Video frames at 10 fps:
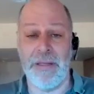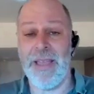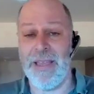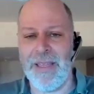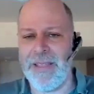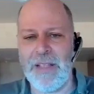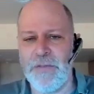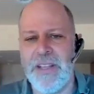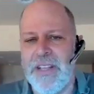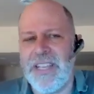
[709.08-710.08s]
Yeah, it's
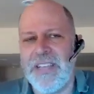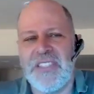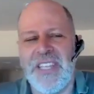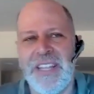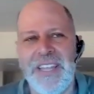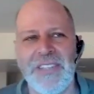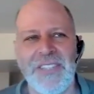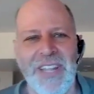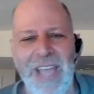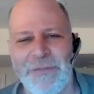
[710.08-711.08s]
funny because I just did it
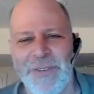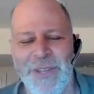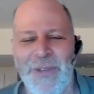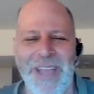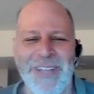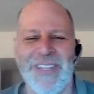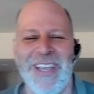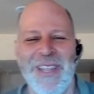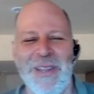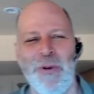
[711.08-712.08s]
yesterday afternoon. Actually,
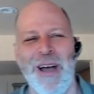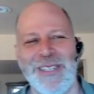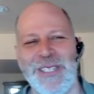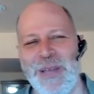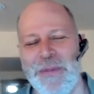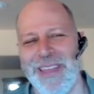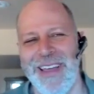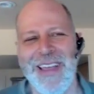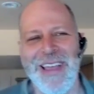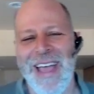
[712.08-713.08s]
I didn't watch some of the.
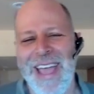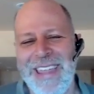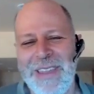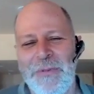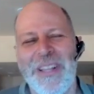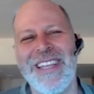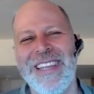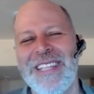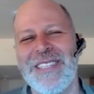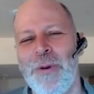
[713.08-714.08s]
I didn't really
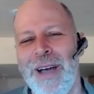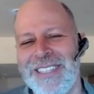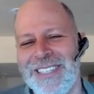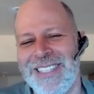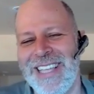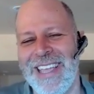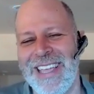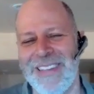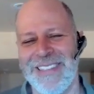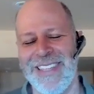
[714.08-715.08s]
need to watch the
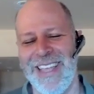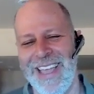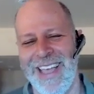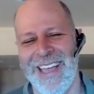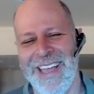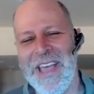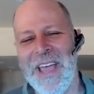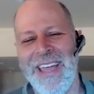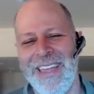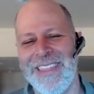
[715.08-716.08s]
second,
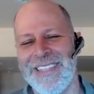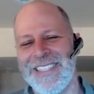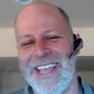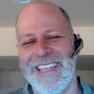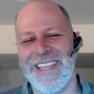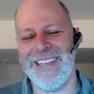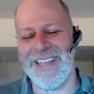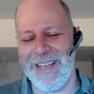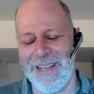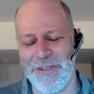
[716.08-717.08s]
the second
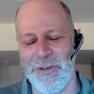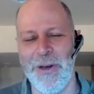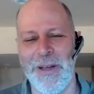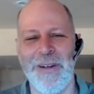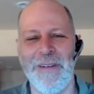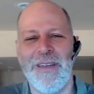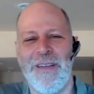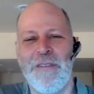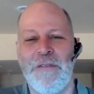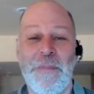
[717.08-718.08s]
quarter of
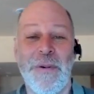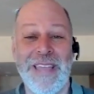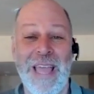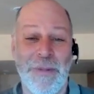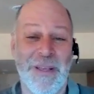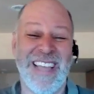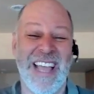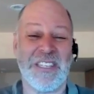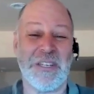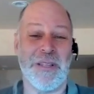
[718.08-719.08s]
the football game because I
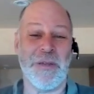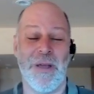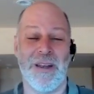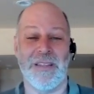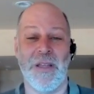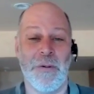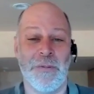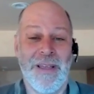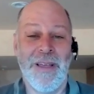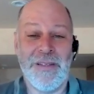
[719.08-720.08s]
actually really wanted to go,
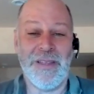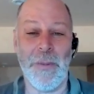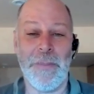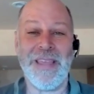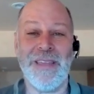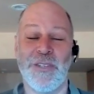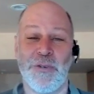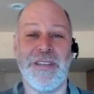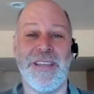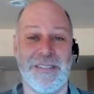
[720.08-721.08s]
be in the
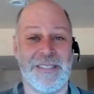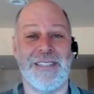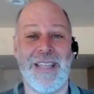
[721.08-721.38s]
trees.